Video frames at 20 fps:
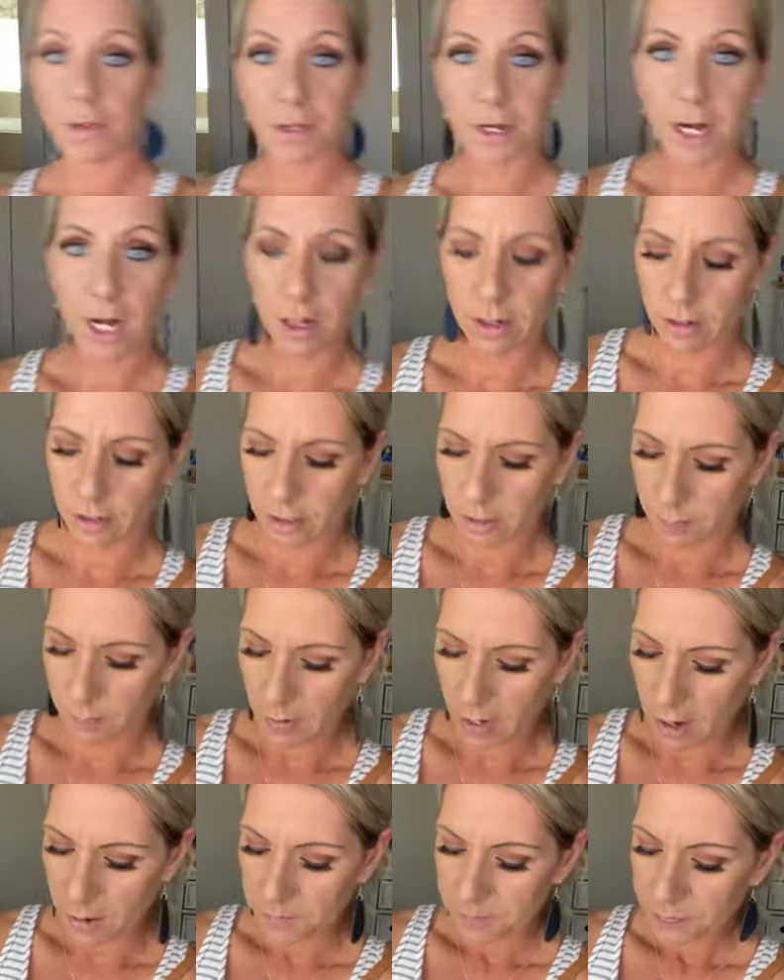the colors,
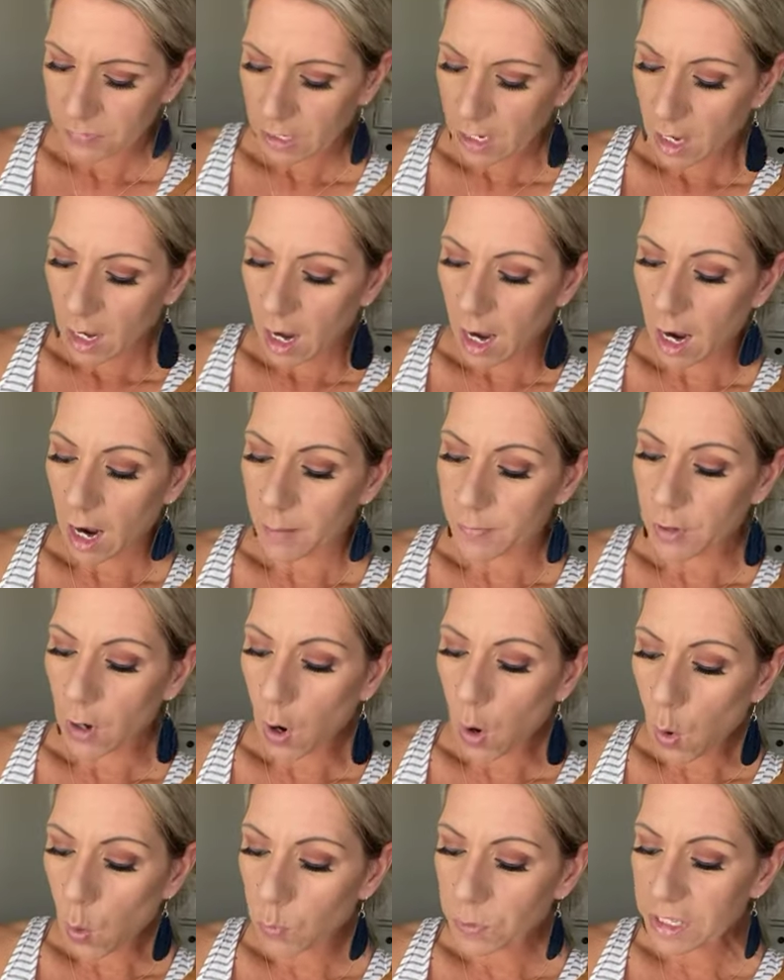but um, the
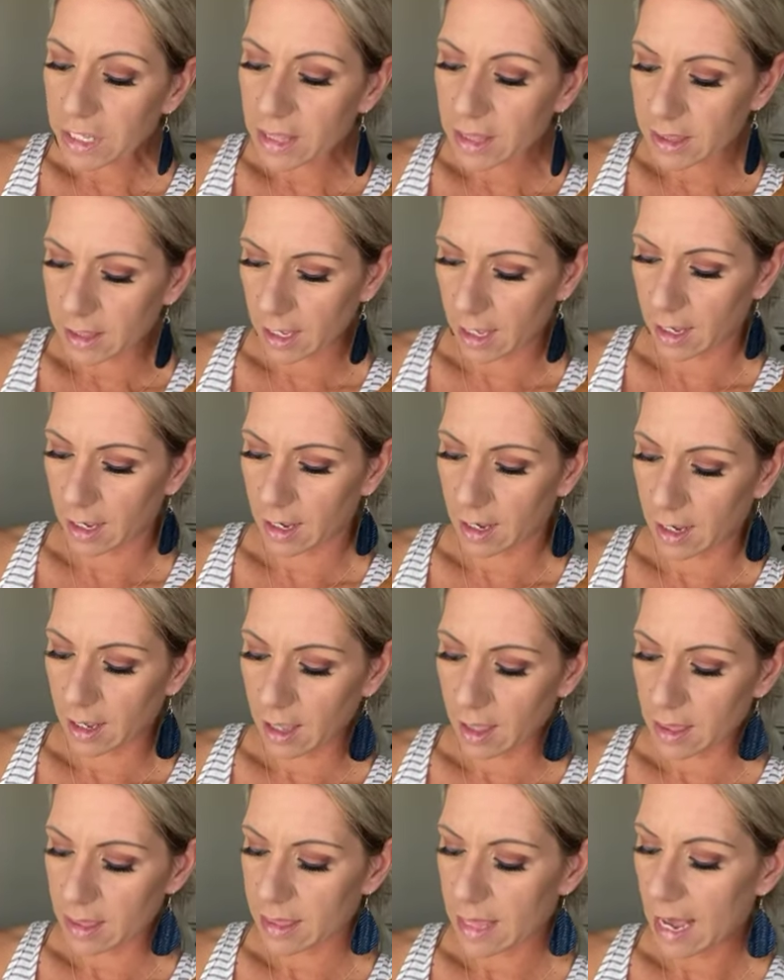only thing
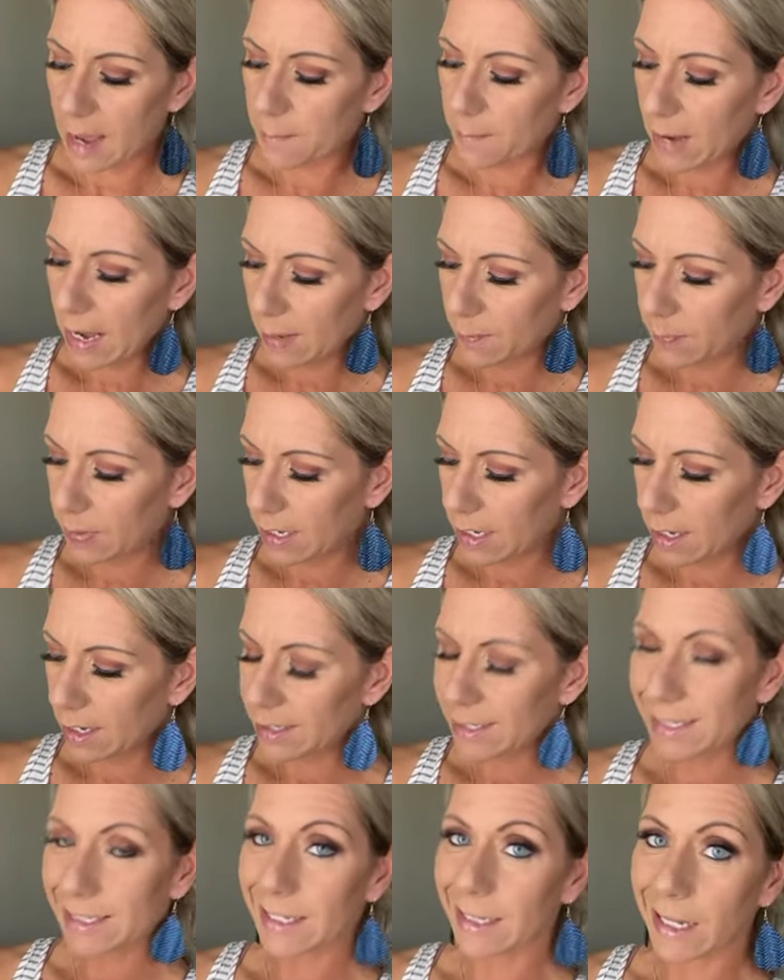that might be
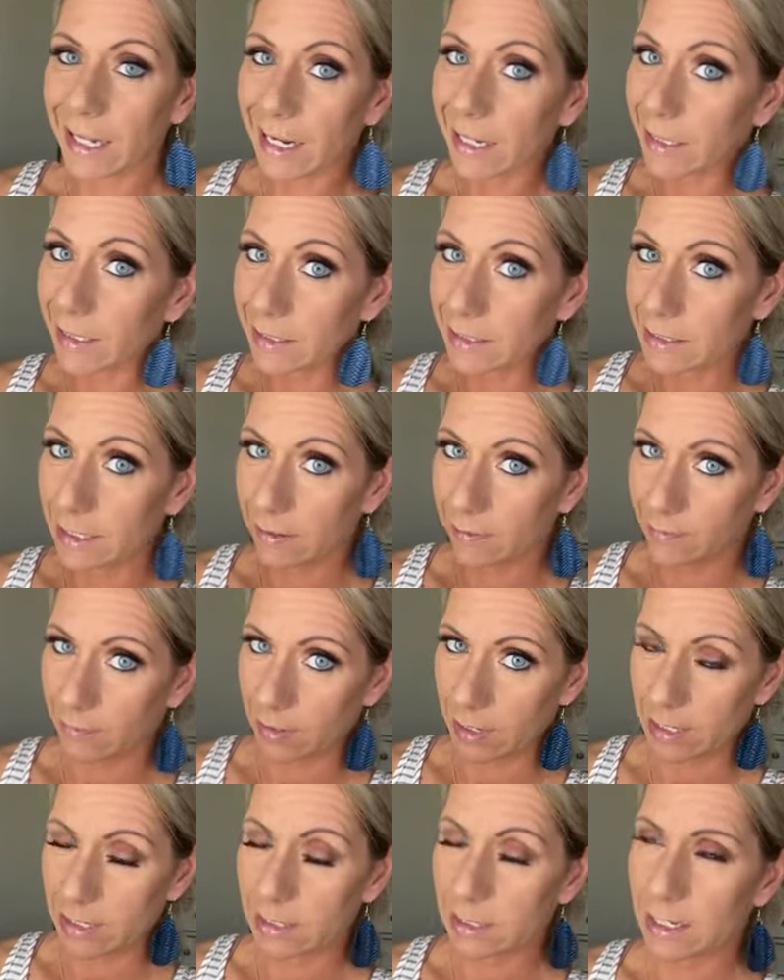slightly
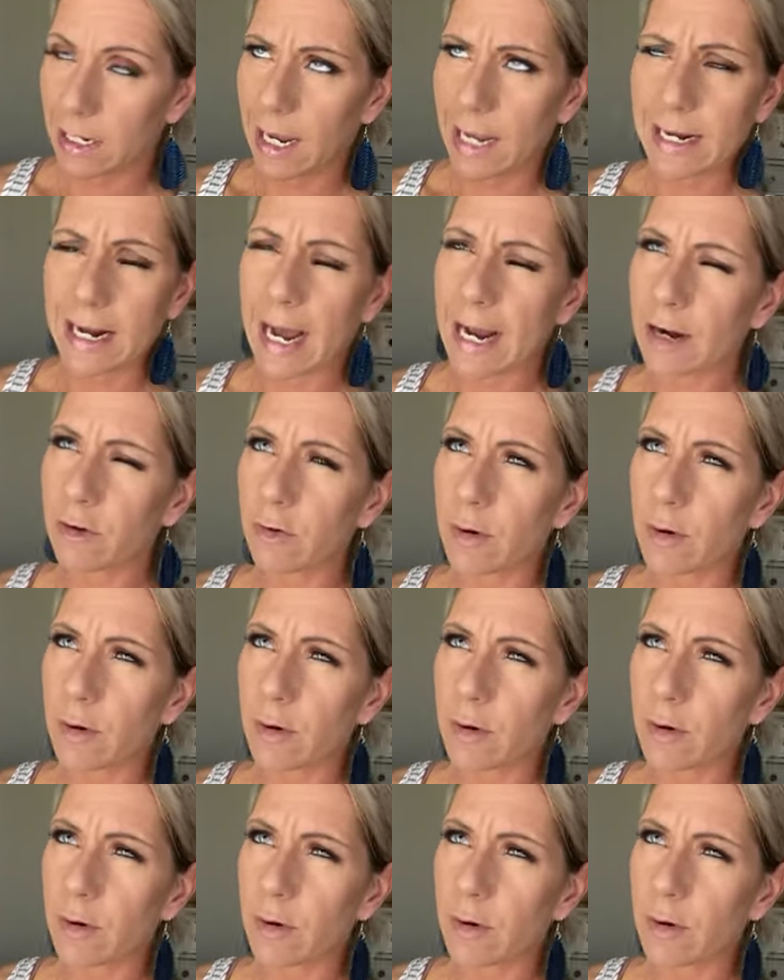different, and I don't